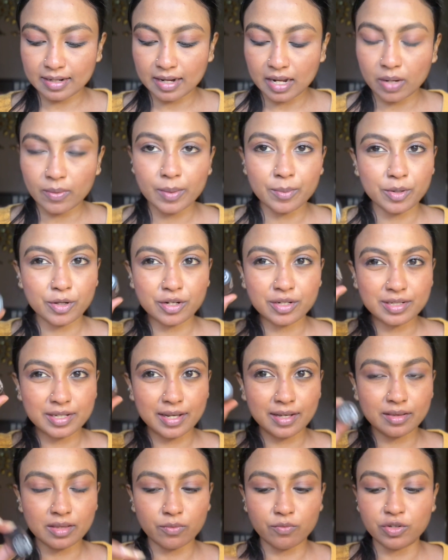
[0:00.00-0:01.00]
Now I'm gonna
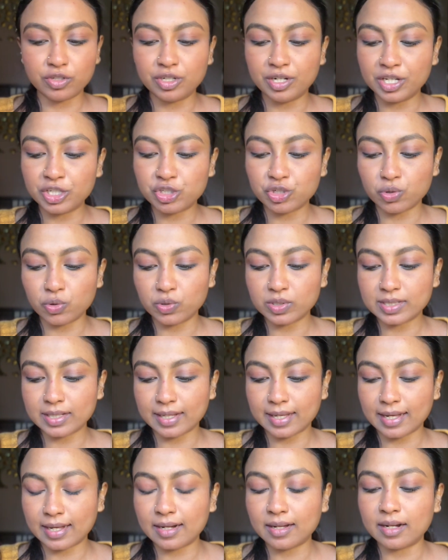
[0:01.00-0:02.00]
take the Vintage Rose
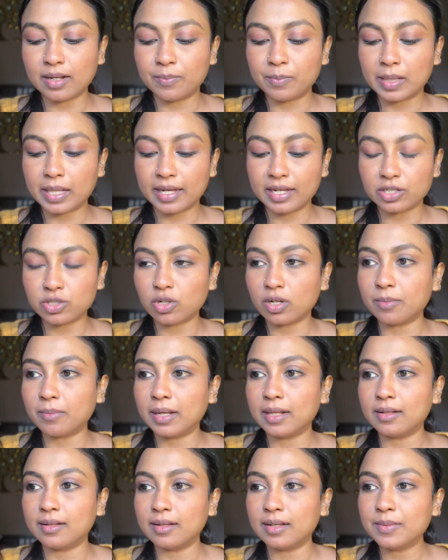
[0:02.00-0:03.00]
again and apply it on
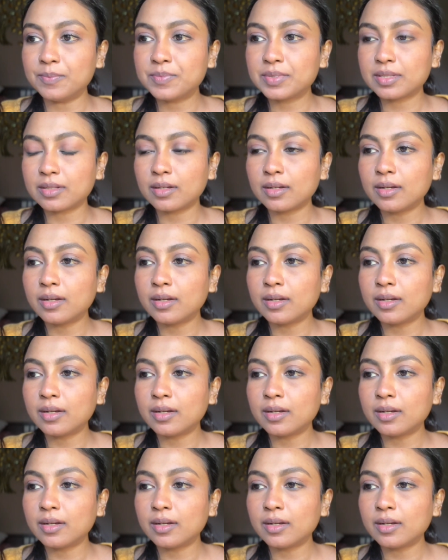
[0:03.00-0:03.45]
my lips.